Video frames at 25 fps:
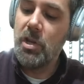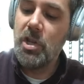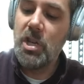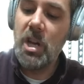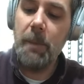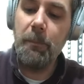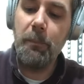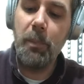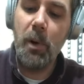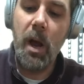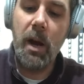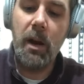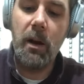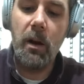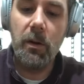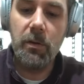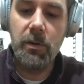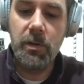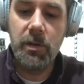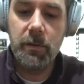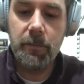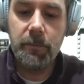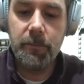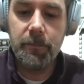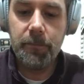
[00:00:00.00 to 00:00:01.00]
The chip
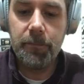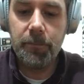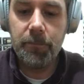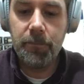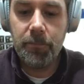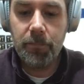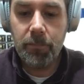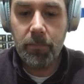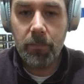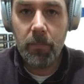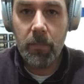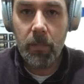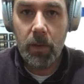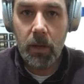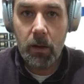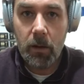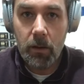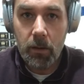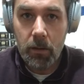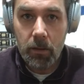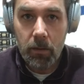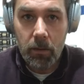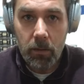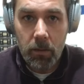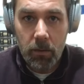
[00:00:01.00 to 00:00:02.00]
breakers.
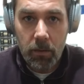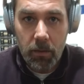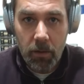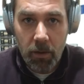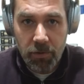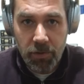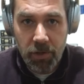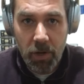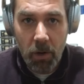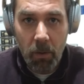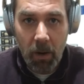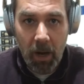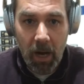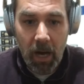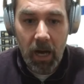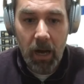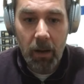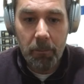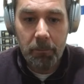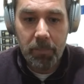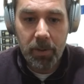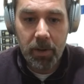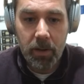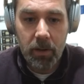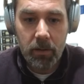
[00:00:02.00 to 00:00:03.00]
There's no
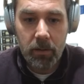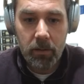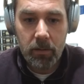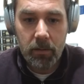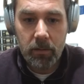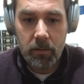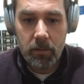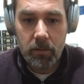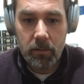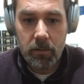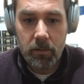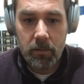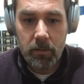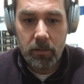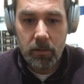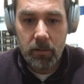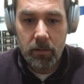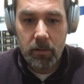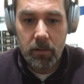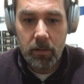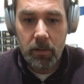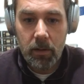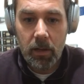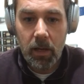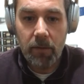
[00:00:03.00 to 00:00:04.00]
hump.
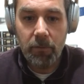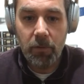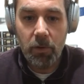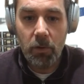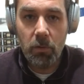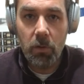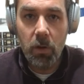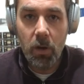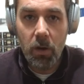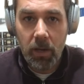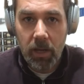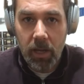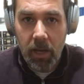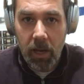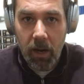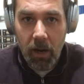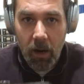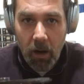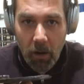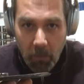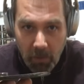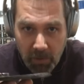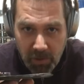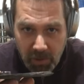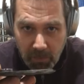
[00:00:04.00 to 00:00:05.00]
If you look
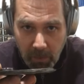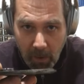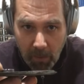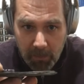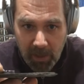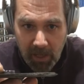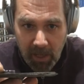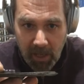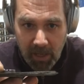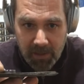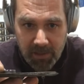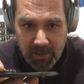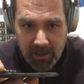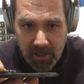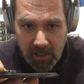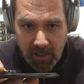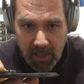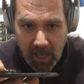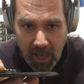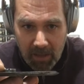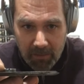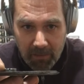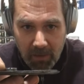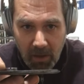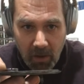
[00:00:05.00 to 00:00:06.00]
here, which you probably can't
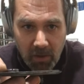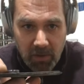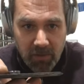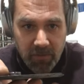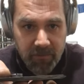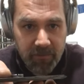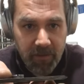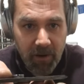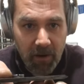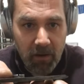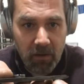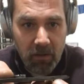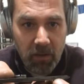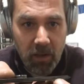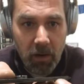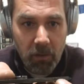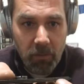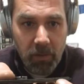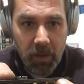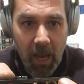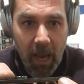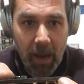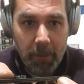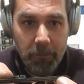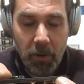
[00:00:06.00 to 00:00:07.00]
see that, there is very
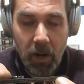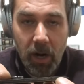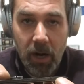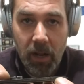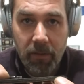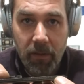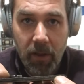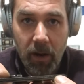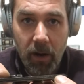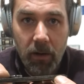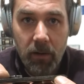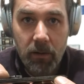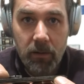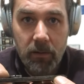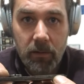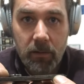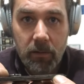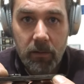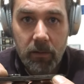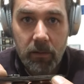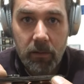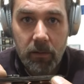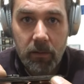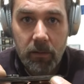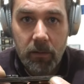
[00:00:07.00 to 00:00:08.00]
little gap right in there.
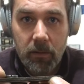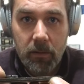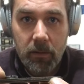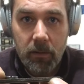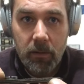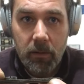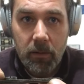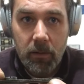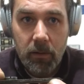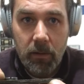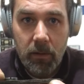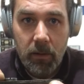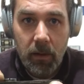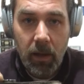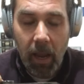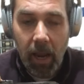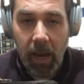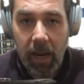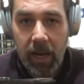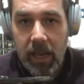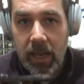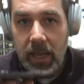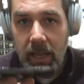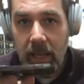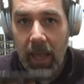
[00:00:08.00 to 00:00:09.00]

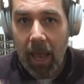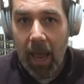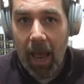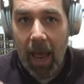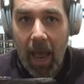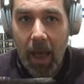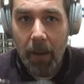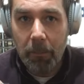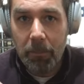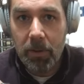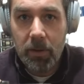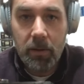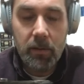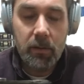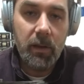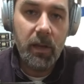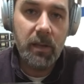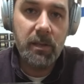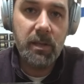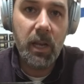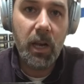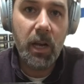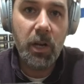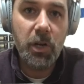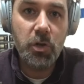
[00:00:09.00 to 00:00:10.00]
Any gap
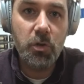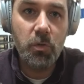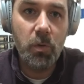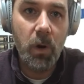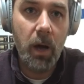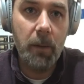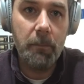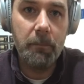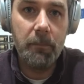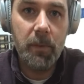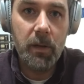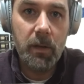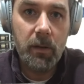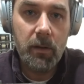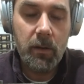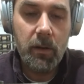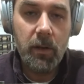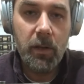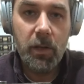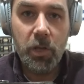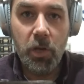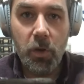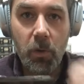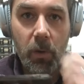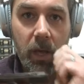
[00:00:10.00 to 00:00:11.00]
is like a drum.
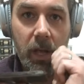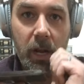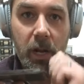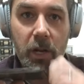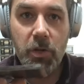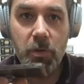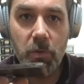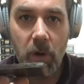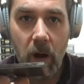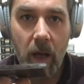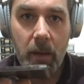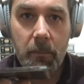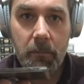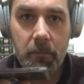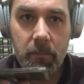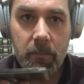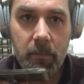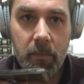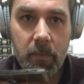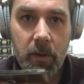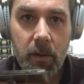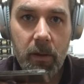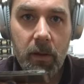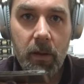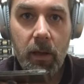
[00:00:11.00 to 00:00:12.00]
You hit a
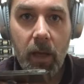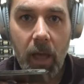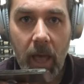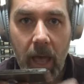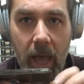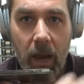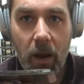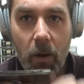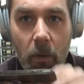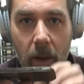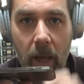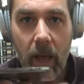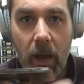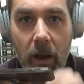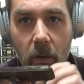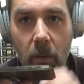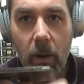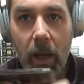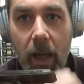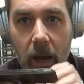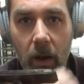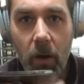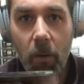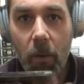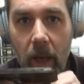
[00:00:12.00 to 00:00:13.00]
drum, echo,
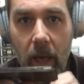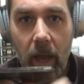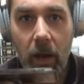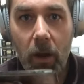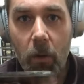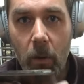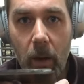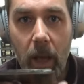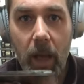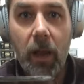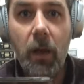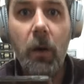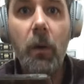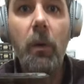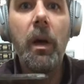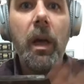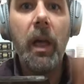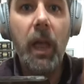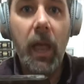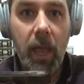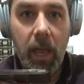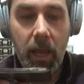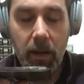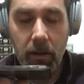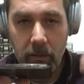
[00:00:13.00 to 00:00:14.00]
echo, echo, echo,
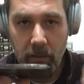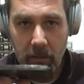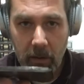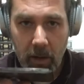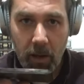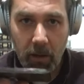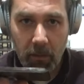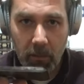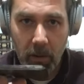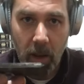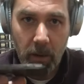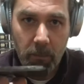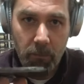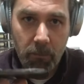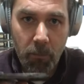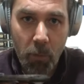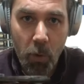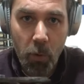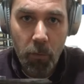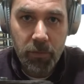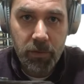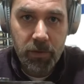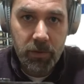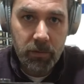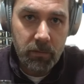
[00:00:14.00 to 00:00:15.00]
echo. It
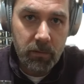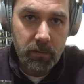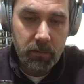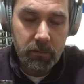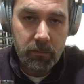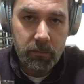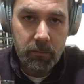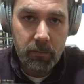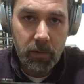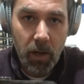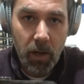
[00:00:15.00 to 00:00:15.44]
moves